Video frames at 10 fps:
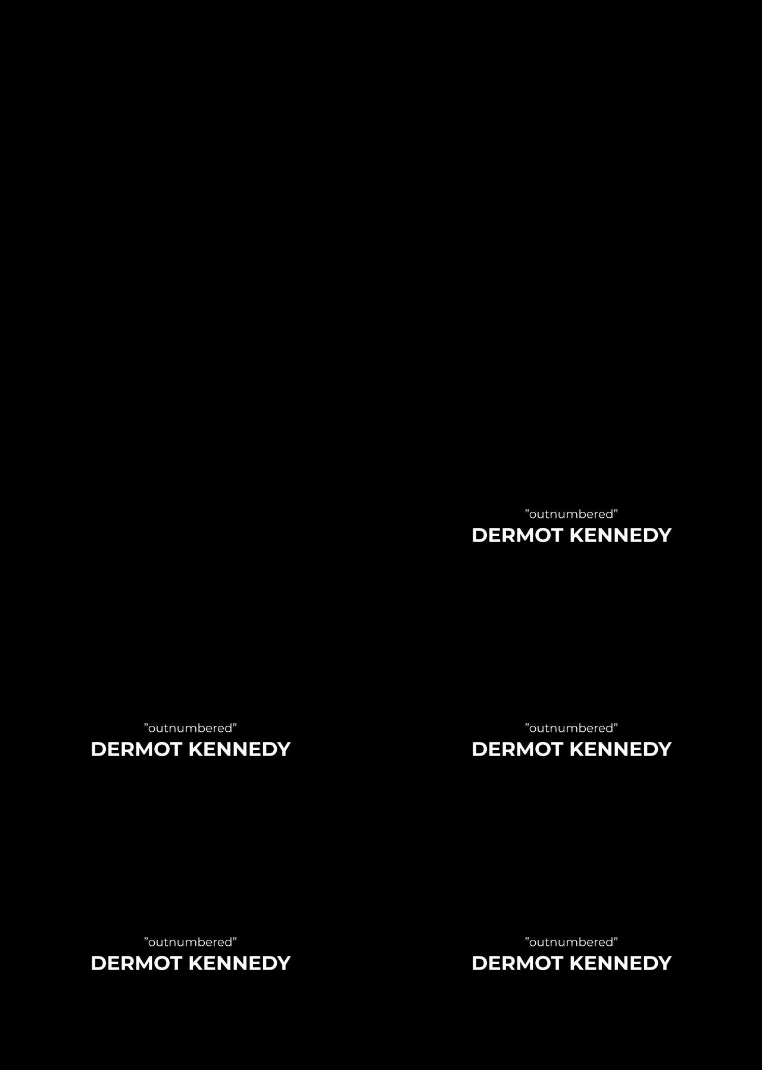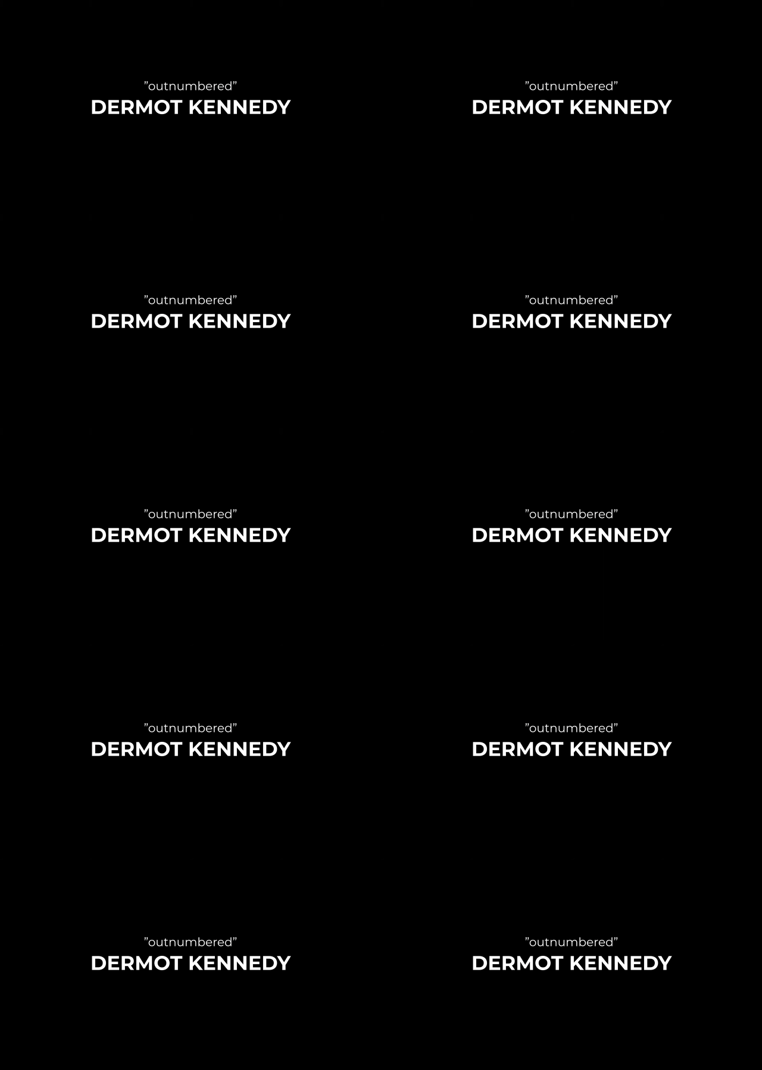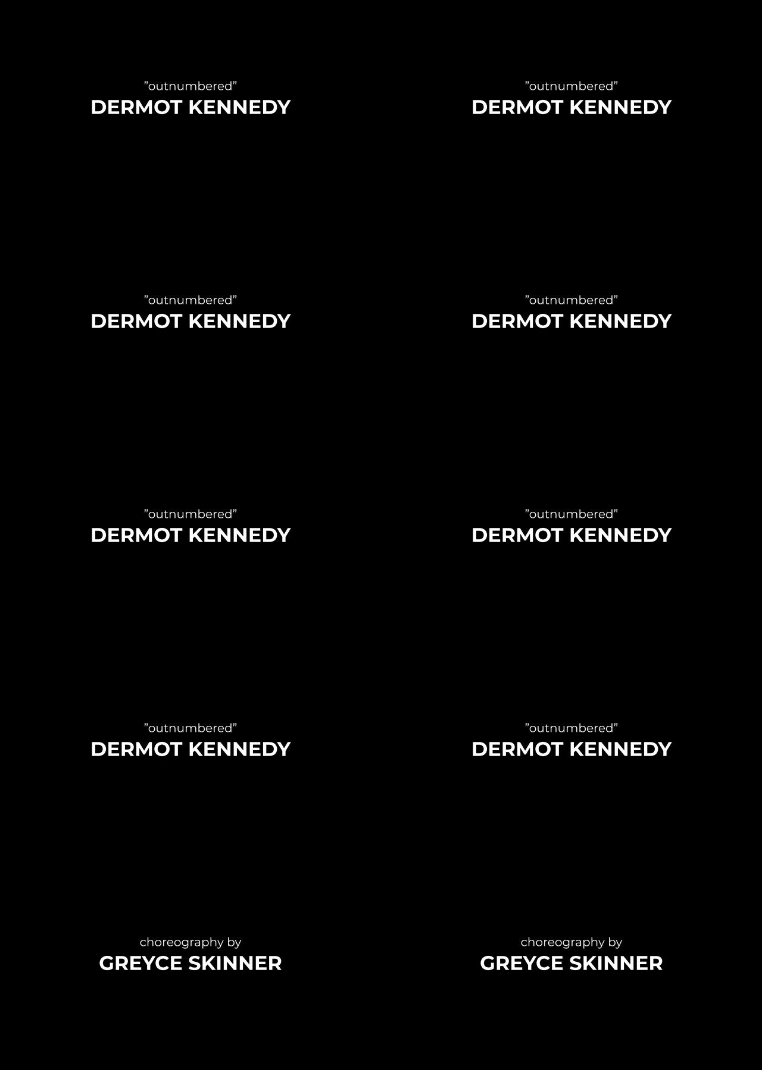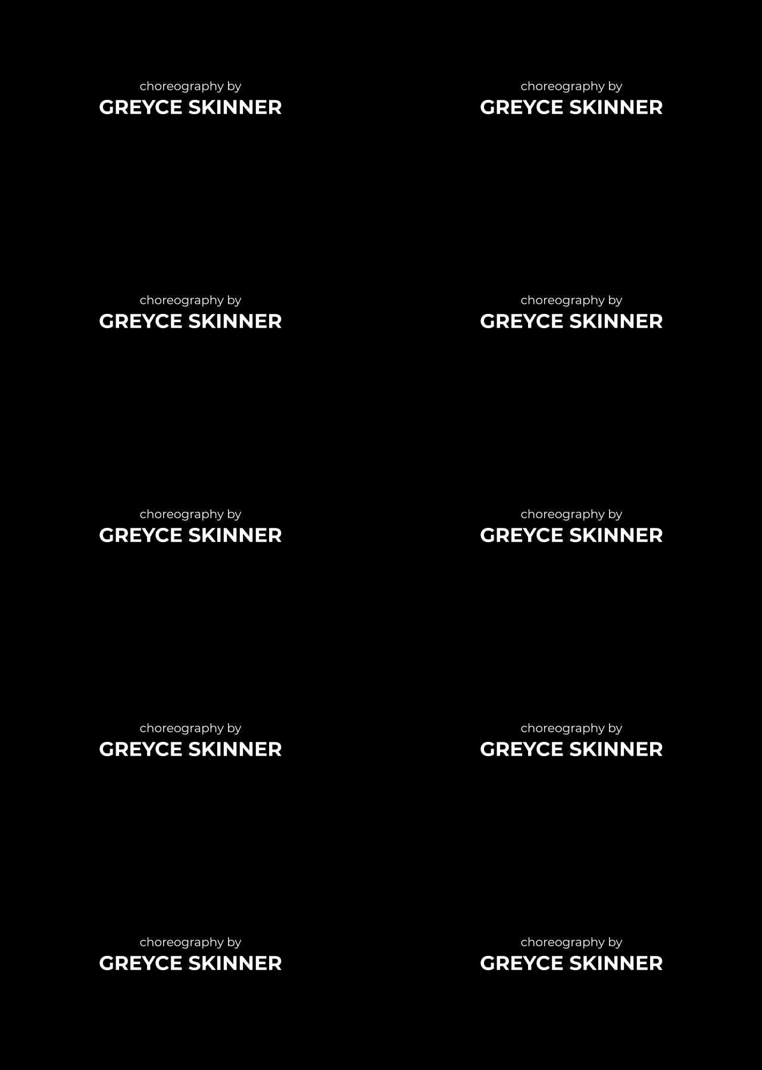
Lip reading: No face is visible, so there are no lips to read.